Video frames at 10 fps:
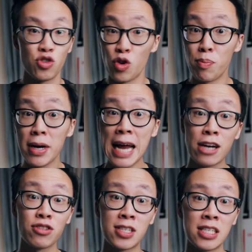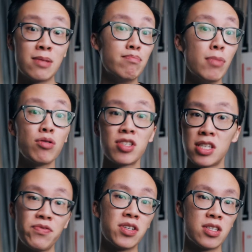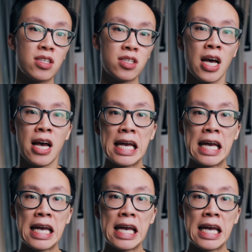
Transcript: So you might actually see the most differences